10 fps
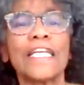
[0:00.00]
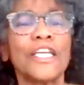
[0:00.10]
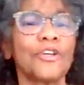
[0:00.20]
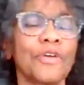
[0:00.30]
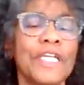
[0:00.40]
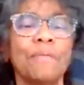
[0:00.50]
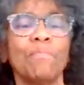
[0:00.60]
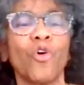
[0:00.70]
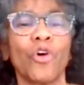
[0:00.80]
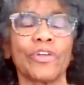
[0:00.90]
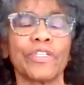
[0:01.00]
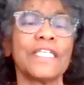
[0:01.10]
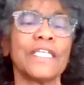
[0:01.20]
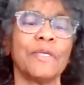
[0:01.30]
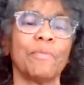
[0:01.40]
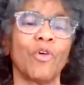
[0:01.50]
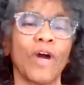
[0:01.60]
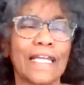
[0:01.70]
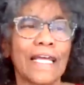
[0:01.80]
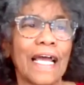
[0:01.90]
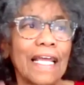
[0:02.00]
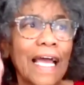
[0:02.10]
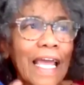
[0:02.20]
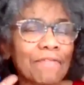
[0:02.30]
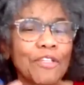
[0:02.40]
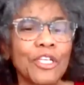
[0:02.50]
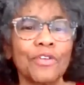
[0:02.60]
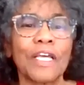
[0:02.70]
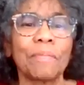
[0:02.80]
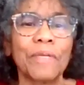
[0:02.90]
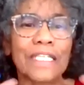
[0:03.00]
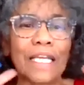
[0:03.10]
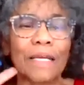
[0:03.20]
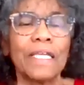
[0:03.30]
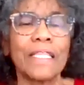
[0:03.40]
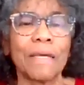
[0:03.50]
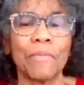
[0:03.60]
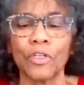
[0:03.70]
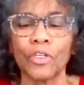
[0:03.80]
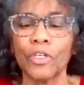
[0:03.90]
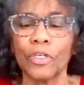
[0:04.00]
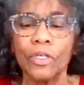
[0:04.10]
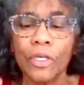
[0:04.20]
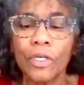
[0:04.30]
and hear any more or see any more. I have to hear that because I'm in that milieu.